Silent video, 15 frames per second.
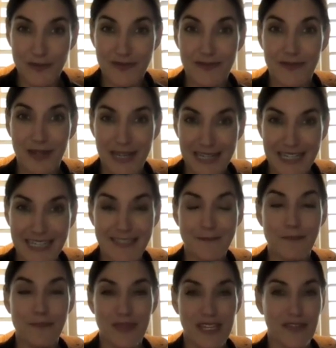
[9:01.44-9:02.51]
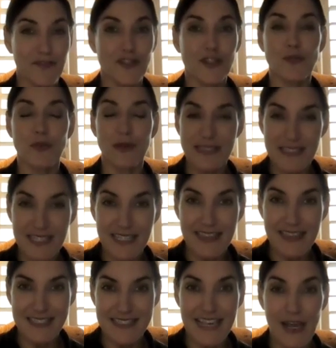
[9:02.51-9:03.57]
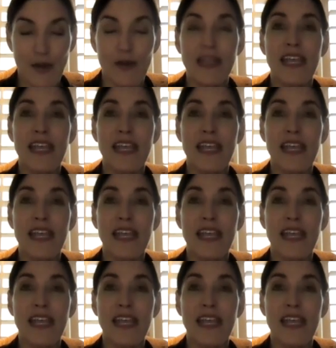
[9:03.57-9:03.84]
right? If you're renting this out.